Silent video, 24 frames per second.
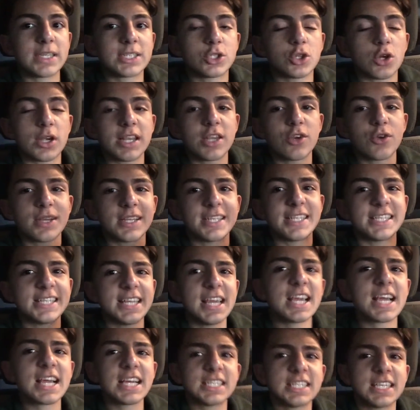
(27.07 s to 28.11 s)
Rey Estrada here, and
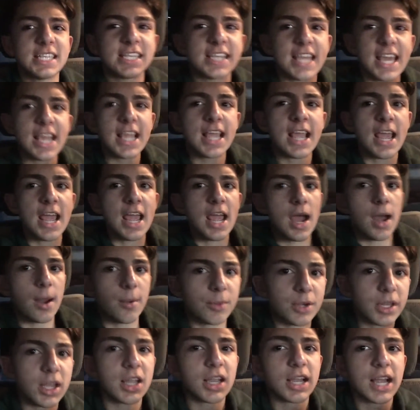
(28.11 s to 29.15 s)
today, guys, today
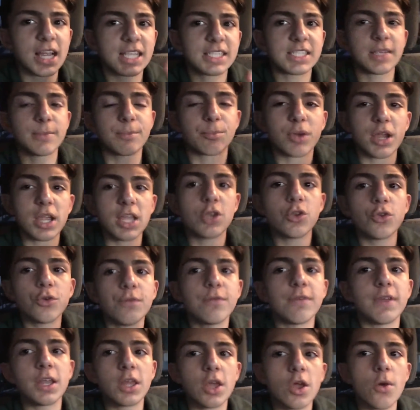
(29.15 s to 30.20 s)
I'm gonna have guys a brand
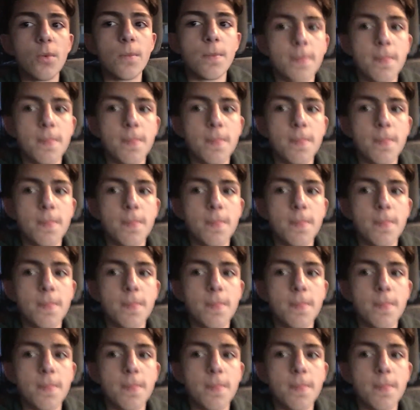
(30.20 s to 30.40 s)
new video.